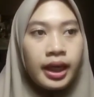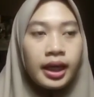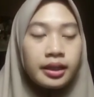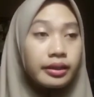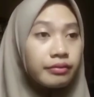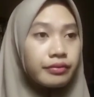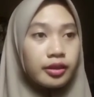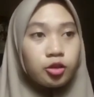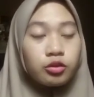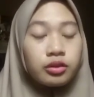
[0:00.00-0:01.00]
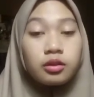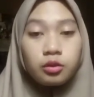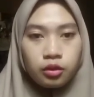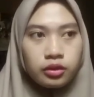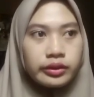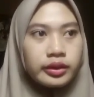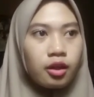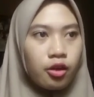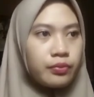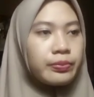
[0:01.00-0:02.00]
Refer to the rules
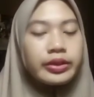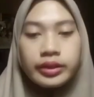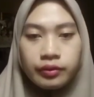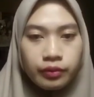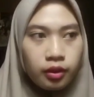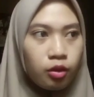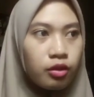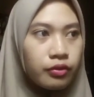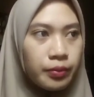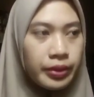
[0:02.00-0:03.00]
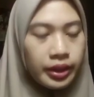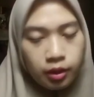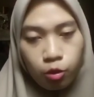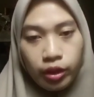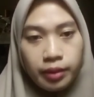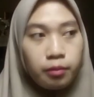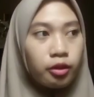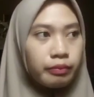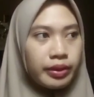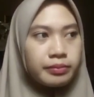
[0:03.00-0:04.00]
of principle governing the way
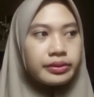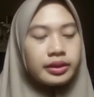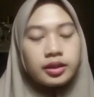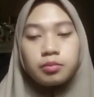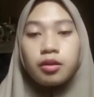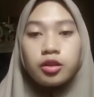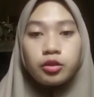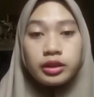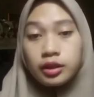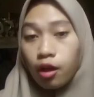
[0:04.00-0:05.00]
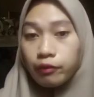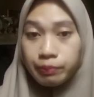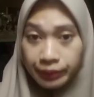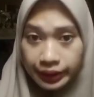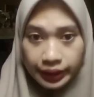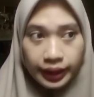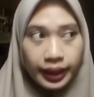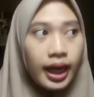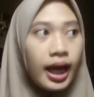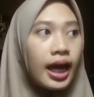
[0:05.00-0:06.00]
morphemes, the small units of meaning
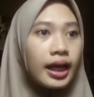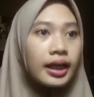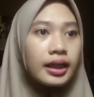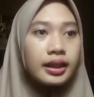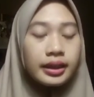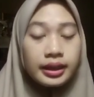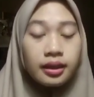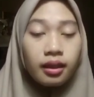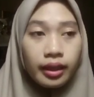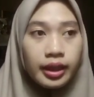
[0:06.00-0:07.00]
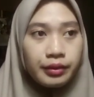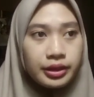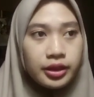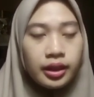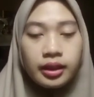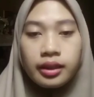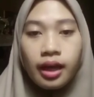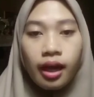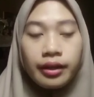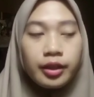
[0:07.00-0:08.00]
in a language,
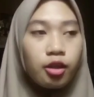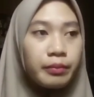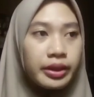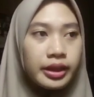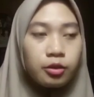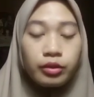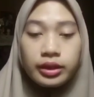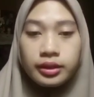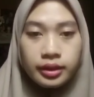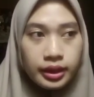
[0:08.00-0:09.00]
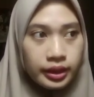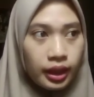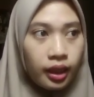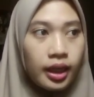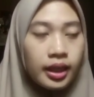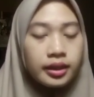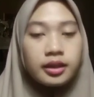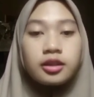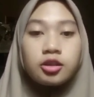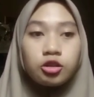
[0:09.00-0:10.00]
are combined with syntax, the
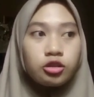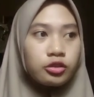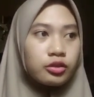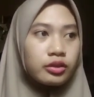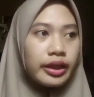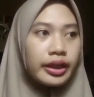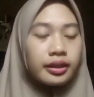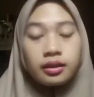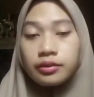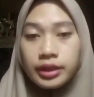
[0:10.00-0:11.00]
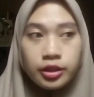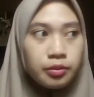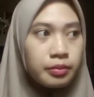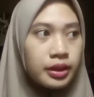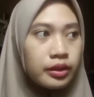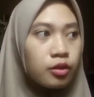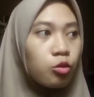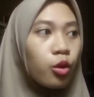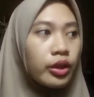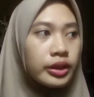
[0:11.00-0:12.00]
structure and arrangement the
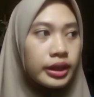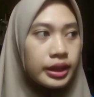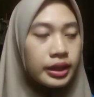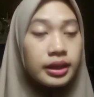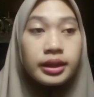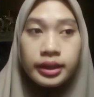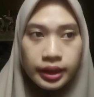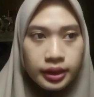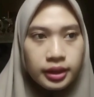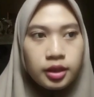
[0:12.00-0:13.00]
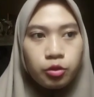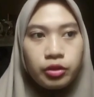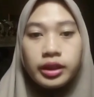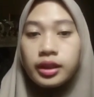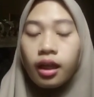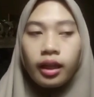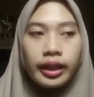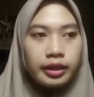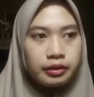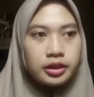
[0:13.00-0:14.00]
words in a sentence within a
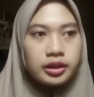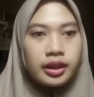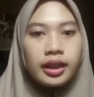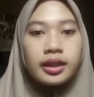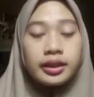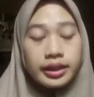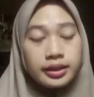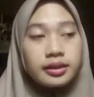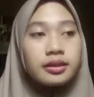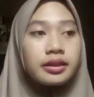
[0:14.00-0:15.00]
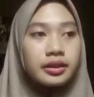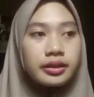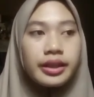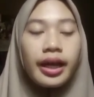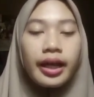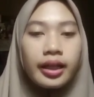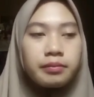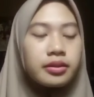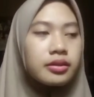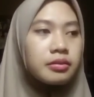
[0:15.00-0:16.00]
language. These criteria help
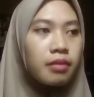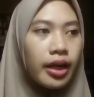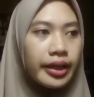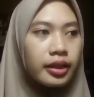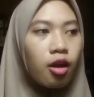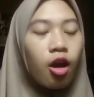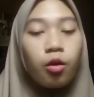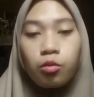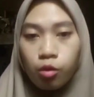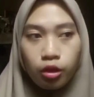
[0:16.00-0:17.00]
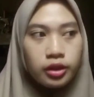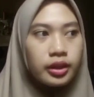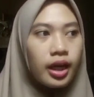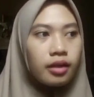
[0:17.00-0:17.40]
determine how words are